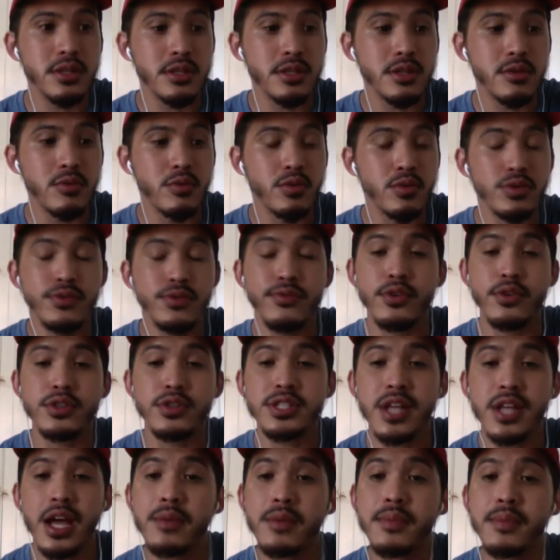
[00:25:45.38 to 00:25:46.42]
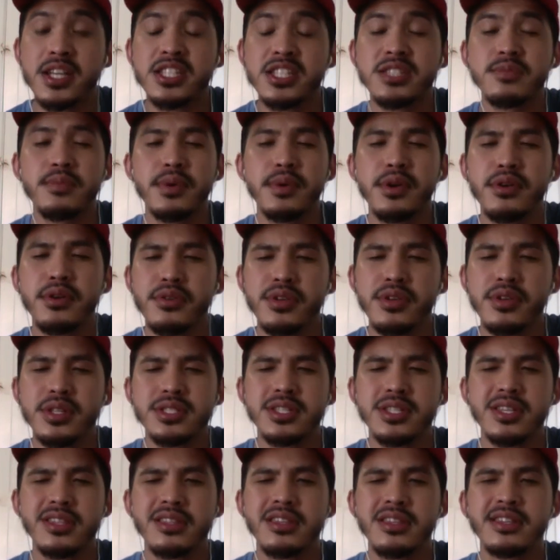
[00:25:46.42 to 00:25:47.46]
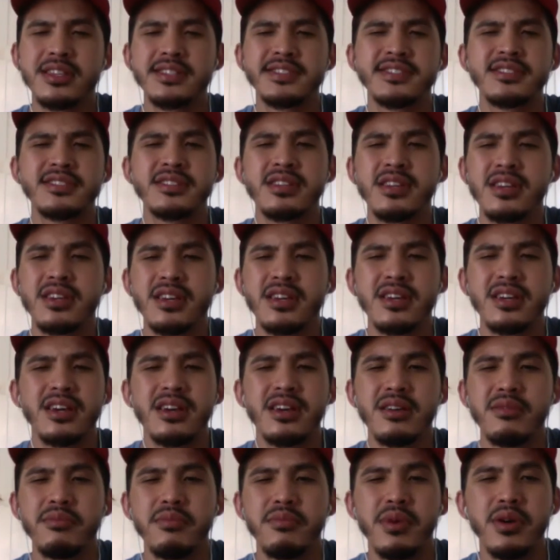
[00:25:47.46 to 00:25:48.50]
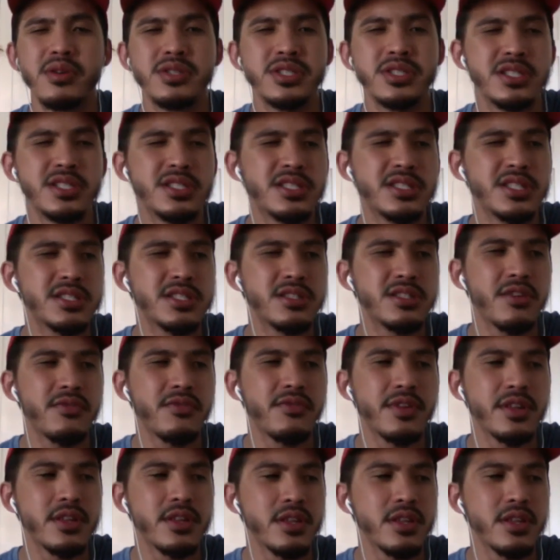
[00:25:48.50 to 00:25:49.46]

whose first time experiencing these emotions and stuff,